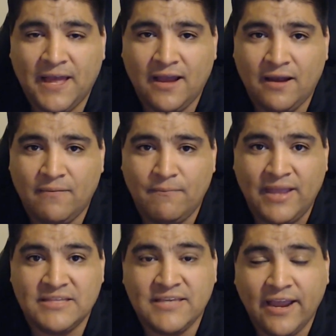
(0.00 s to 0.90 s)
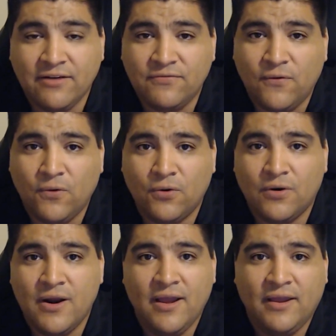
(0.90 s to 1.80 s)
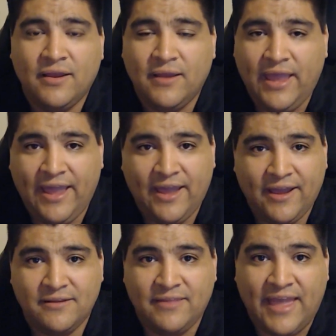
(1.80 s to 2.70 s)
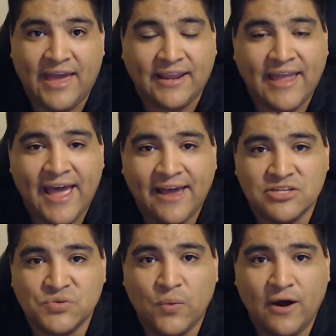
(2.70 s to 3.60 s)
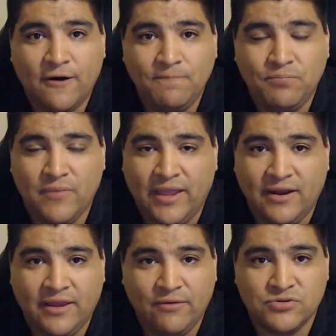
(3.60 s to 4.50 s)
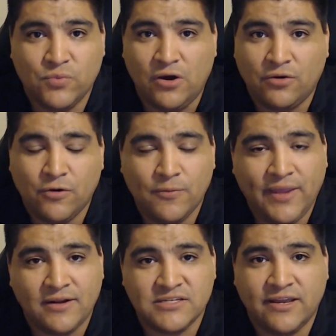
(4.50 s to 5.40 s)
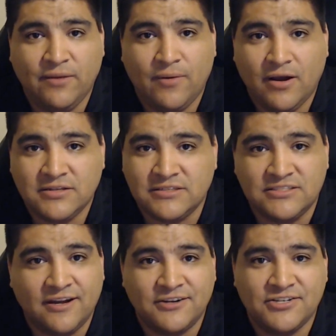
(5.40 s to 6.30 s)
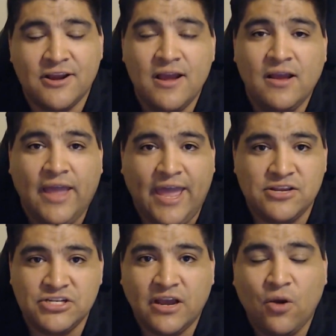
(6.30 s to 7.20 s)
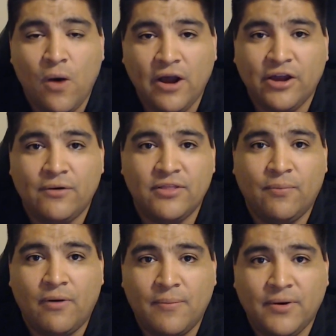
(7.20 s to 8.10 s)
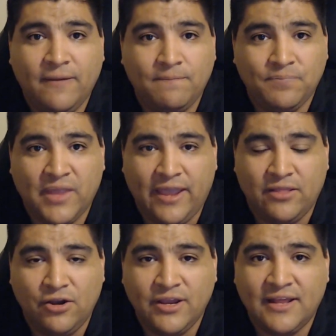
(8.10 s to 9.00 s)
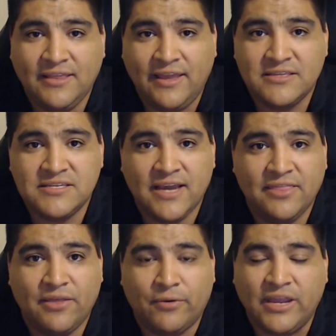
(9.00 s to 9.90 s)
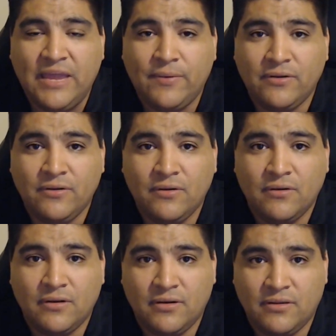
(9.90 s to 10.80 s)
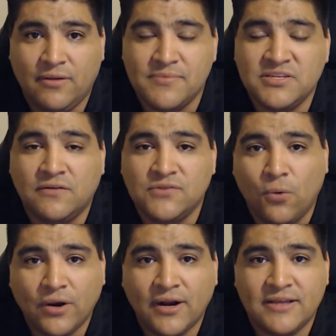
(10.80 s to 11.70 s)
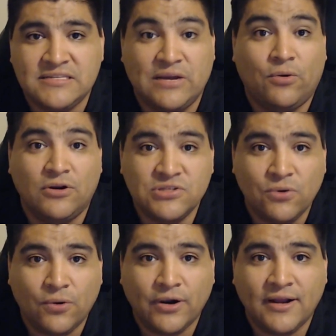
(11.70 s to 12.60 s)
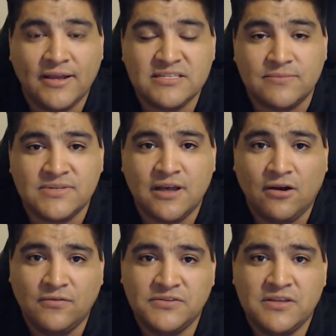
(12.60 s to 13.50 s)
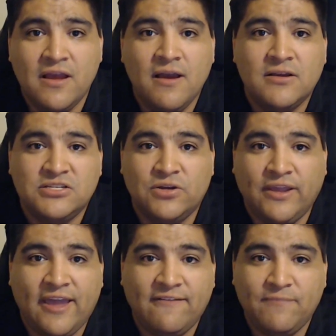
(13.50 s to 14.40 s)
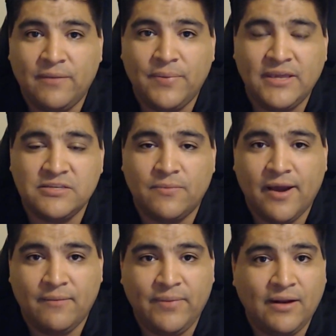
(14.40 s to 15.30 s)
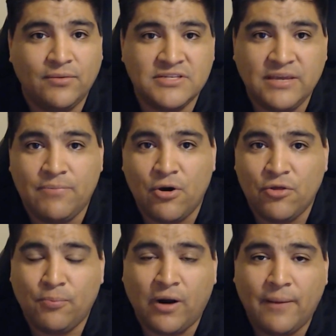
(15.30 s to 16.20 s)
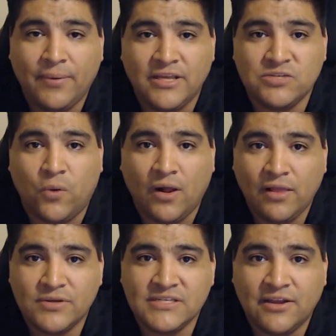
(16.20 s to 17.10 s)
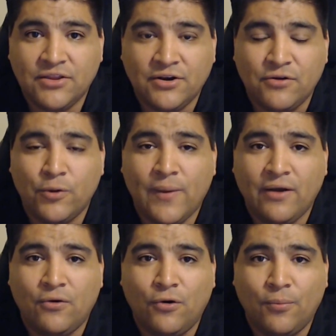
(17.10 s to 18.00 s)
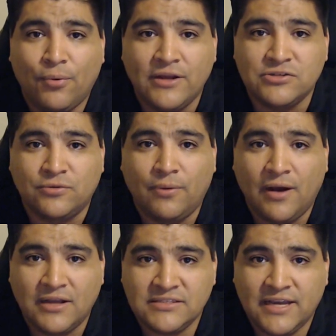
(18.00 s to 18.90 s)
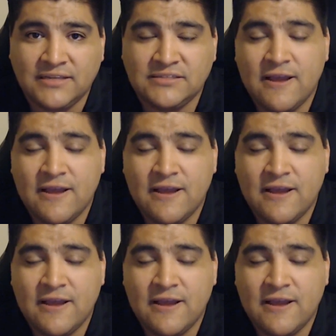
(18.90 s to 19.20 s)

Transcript: maintained for, and they had a cat as well, and he was well groomed. He had his kitty box and such. And just kind of walking around the property and looking at the inside, they were keeping themselves organized. They were also organized themselves. So it gave me a peace of mind being able to see both properties while I was out there doing my whole appraisal process.